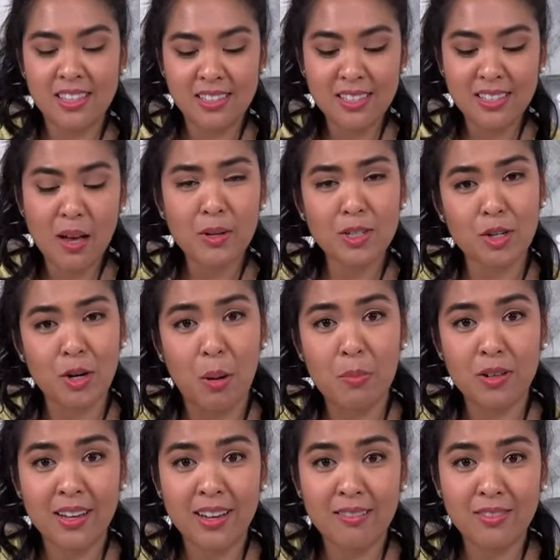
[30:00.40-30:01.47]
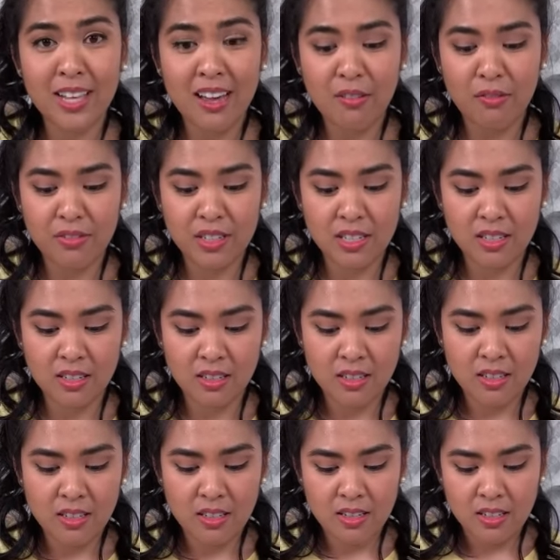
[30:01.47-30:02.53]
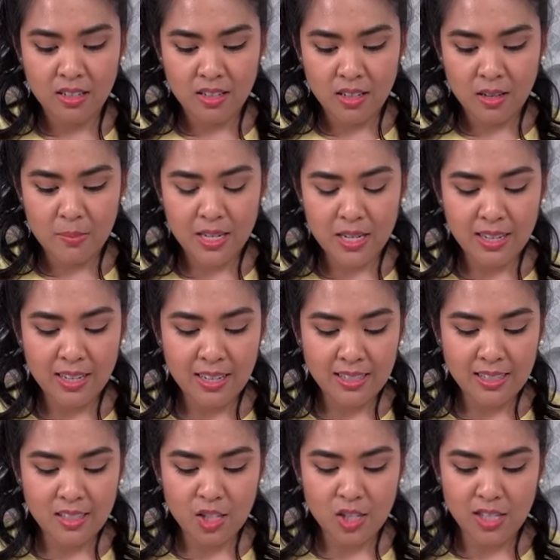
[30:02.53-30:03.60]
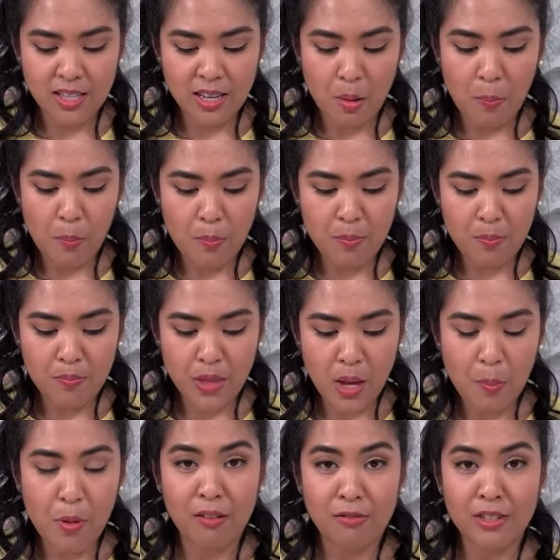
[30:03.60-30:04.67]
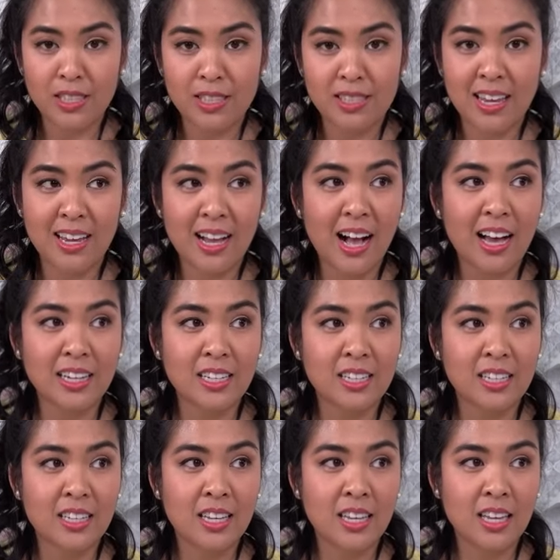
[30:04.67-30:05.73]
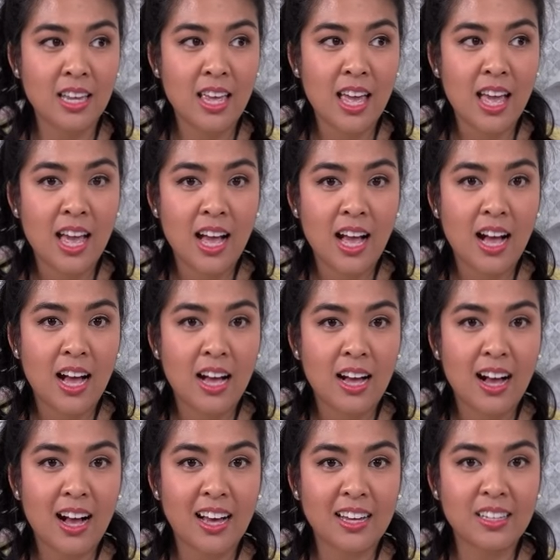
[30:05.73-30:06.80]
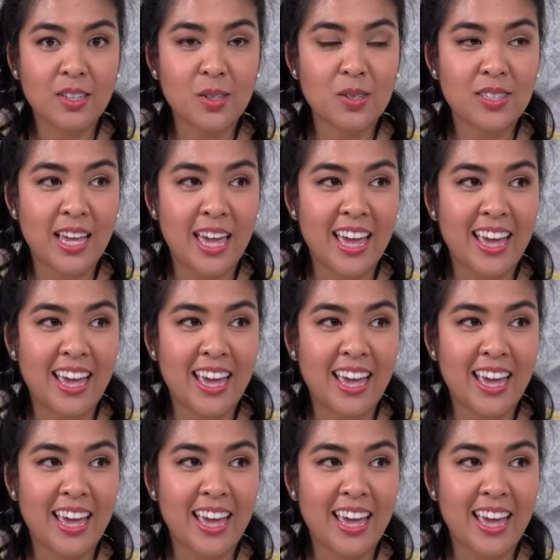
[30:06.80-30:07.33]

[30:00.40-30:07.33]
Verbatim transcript: this is how much crumble I have left. I mean, I guess it's just like a preference thing. I used